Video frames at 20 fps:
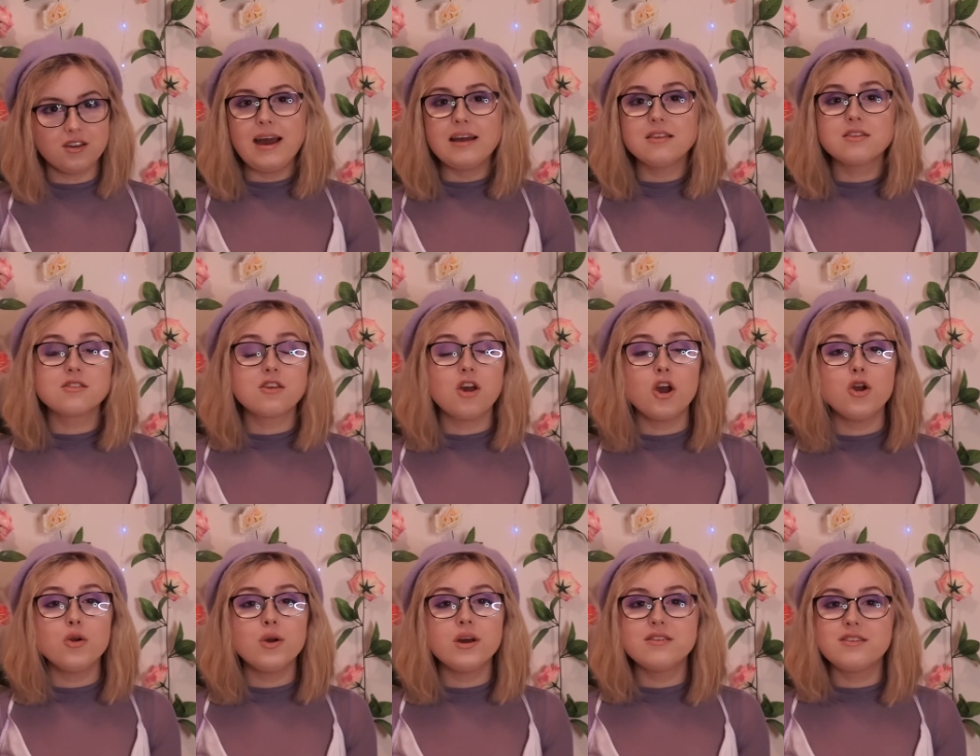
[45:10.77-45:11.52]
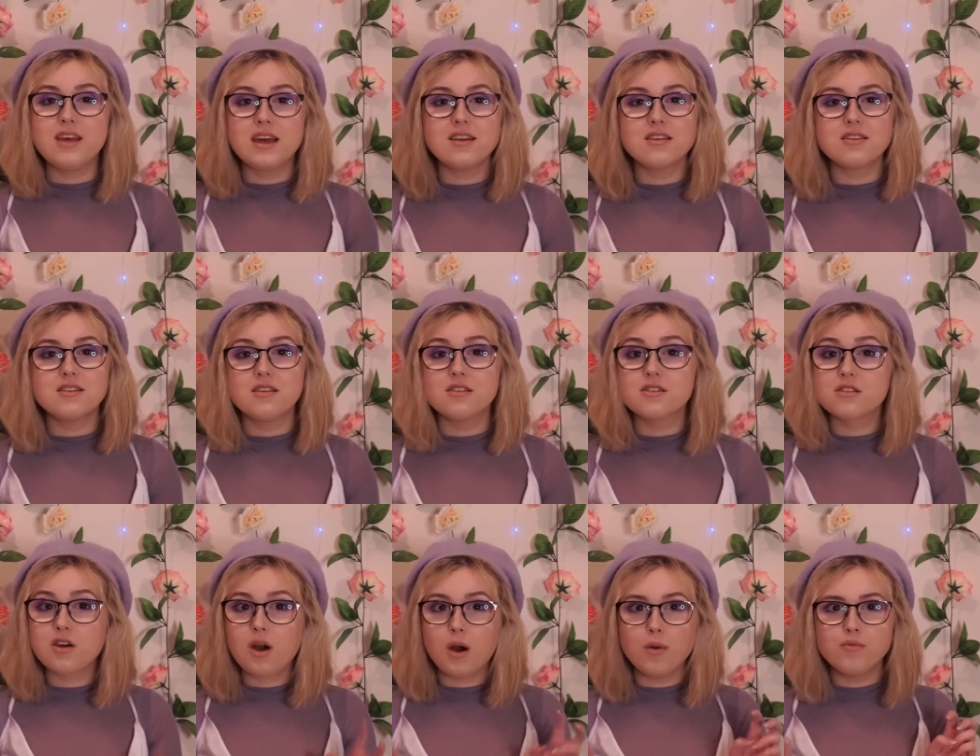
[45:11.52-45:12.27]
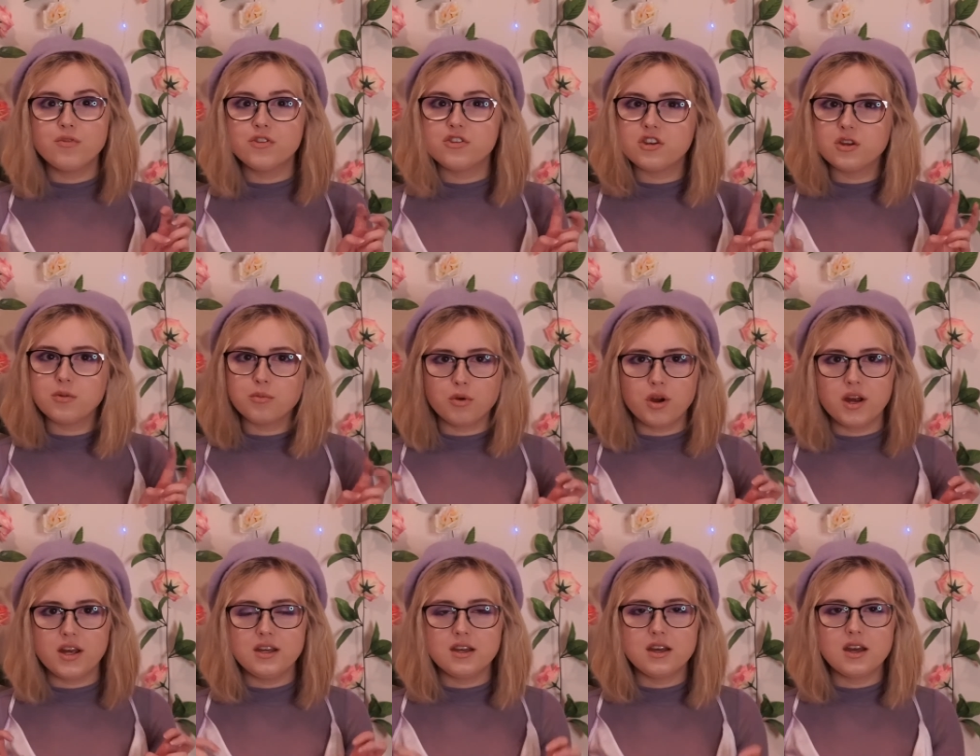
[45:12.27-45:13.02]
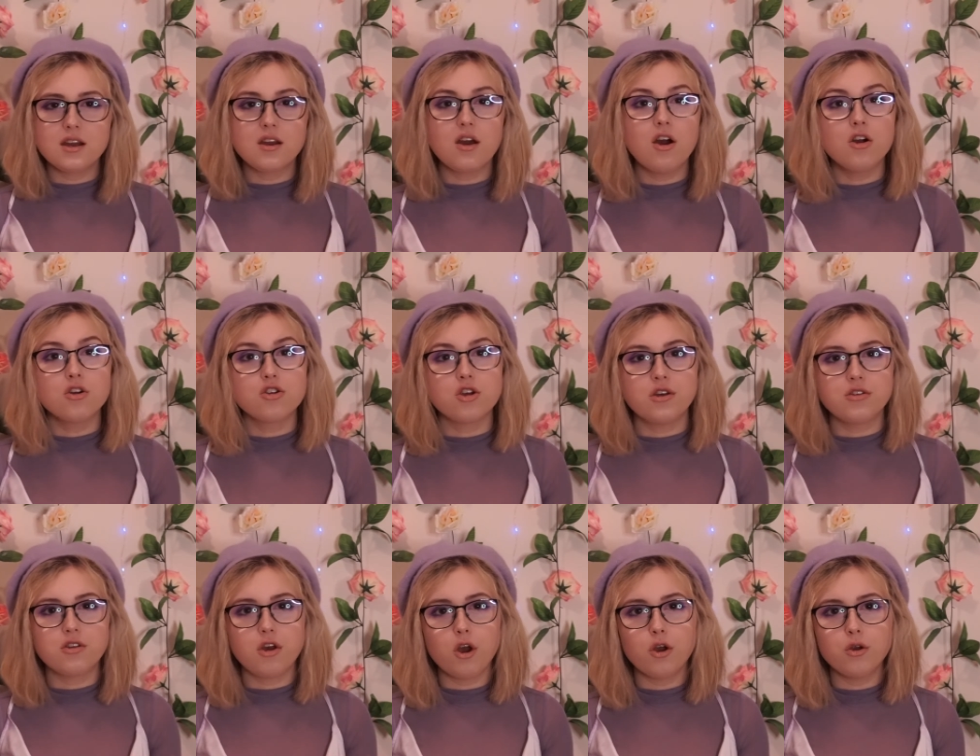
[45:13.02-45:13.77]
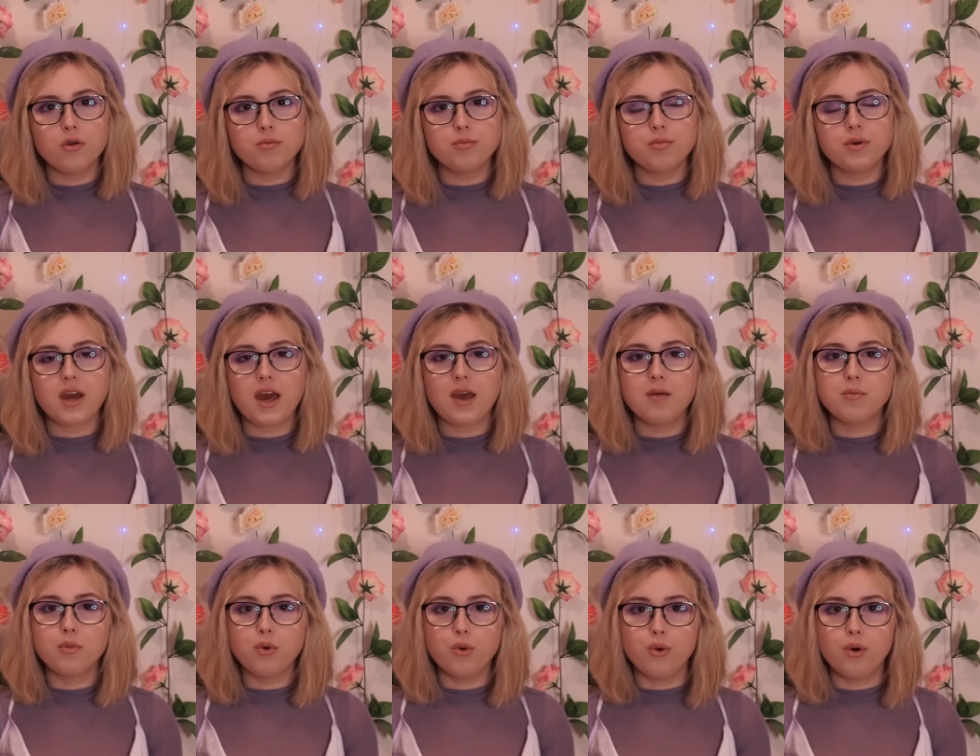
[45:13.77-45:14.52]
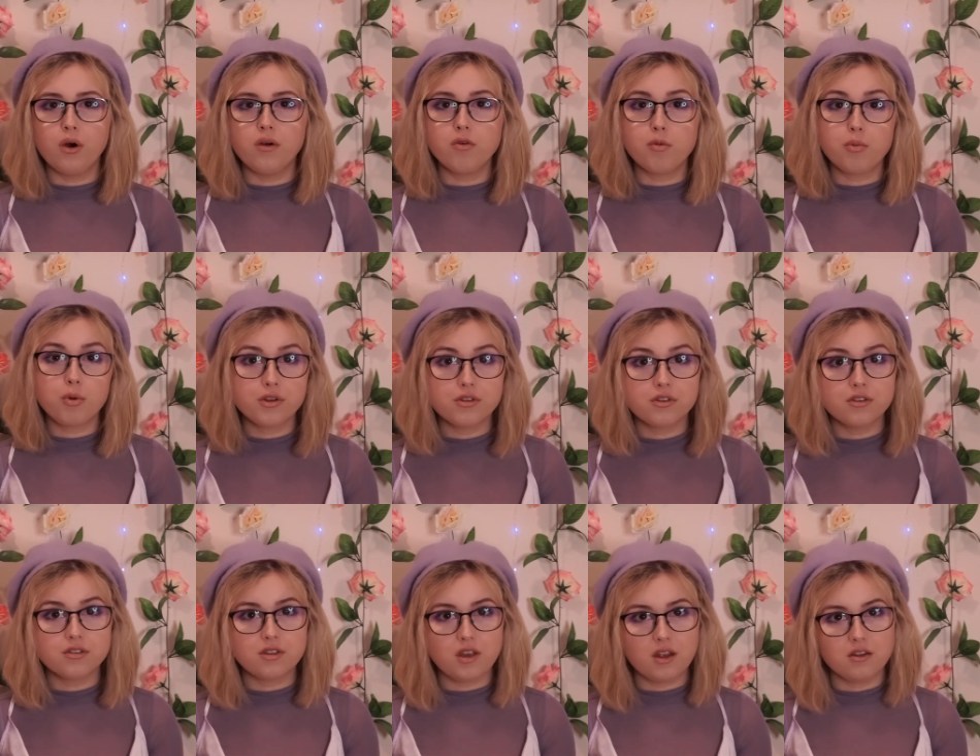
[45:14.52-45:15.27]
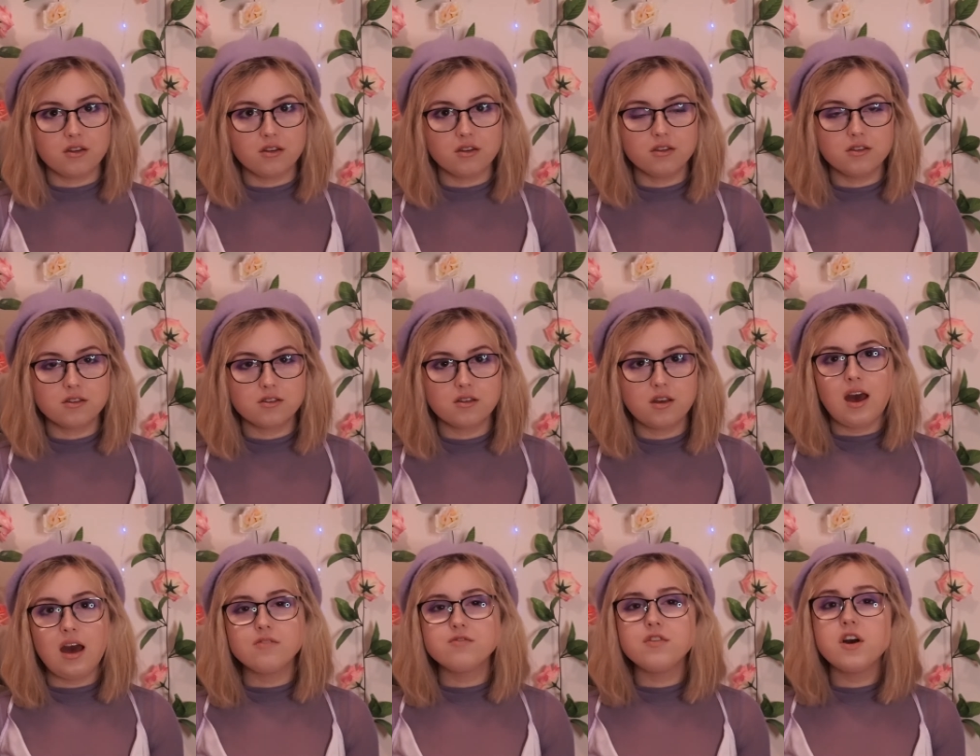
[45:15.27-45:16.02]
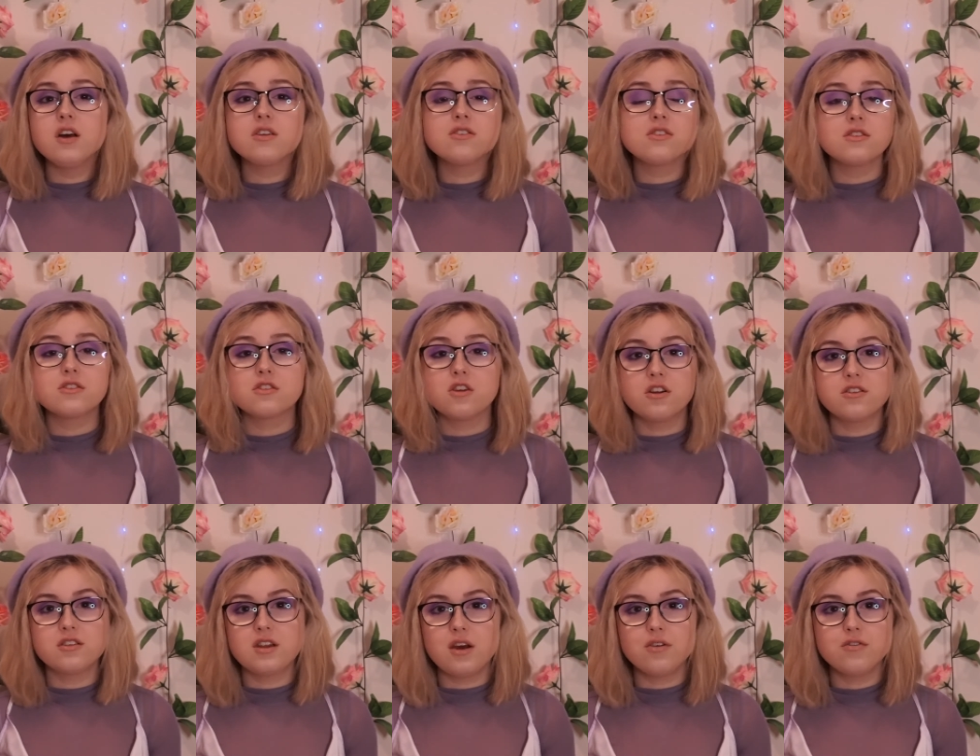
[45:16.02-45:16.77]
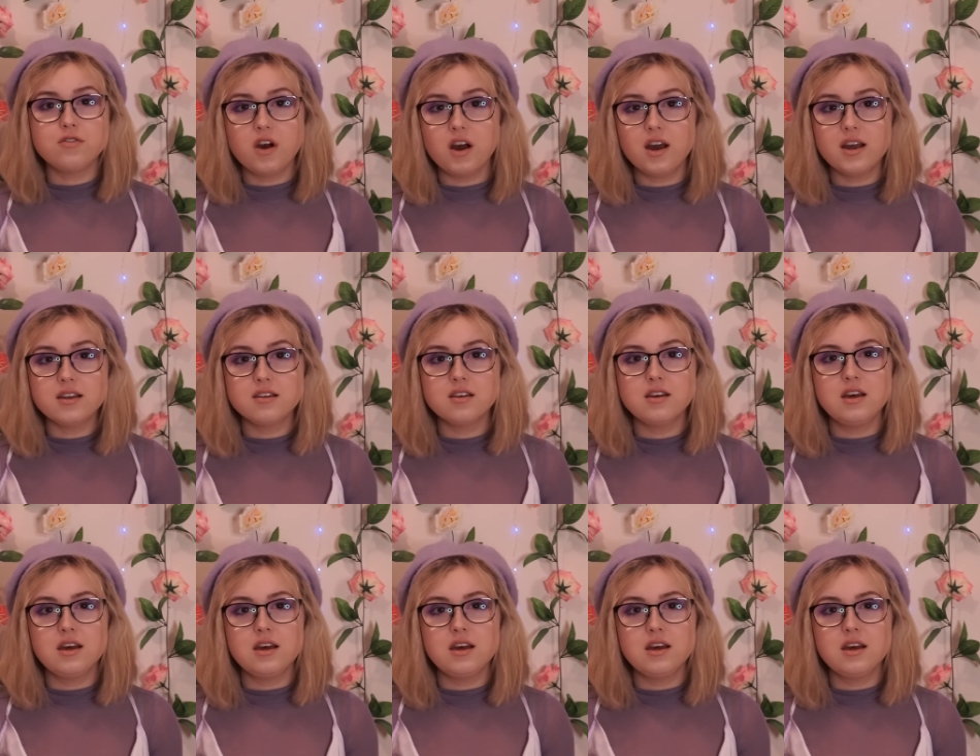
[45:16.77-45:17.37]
And so, Dennis's comforting break in RJ's home became more of a prison sentence. At first, it started out fine.